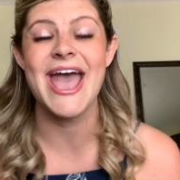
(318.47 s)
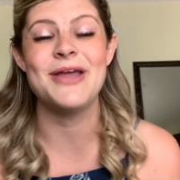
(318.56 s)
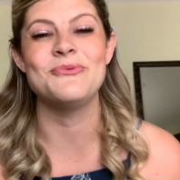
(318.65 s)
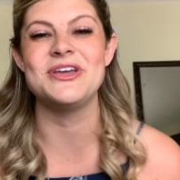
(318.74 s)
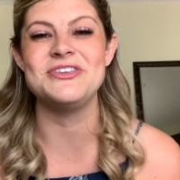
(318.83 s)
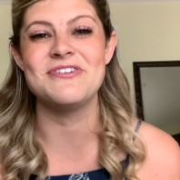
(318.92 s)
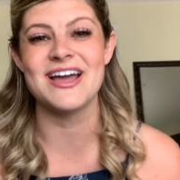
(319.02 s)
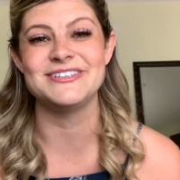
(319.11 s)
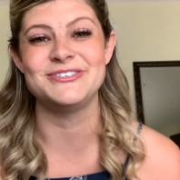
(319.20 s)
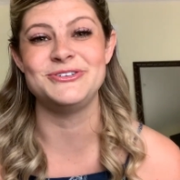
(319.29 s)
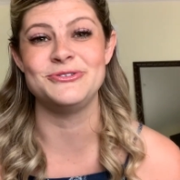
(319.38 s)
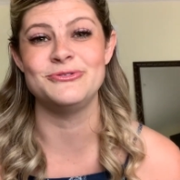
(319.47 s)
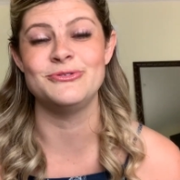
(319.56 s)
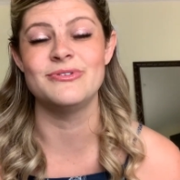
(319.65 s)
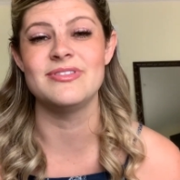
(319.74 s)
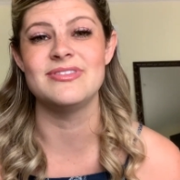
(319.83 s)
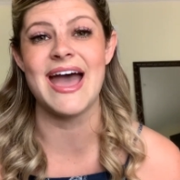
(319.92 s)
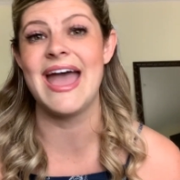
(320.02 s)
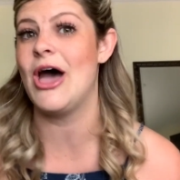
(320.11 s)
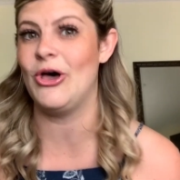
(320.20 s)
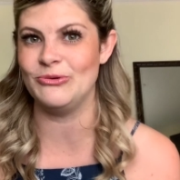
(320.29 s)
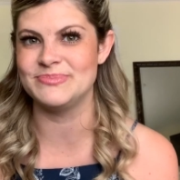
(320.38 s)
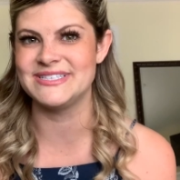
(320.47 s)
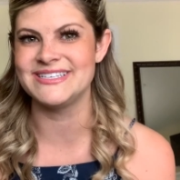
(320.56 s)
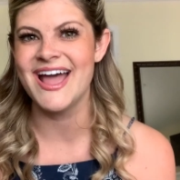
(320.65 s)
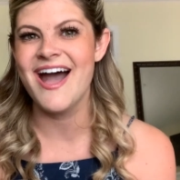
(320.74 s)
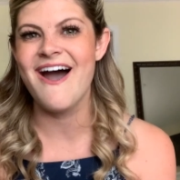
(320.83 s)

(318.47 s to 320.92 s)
and what you guys do that helps.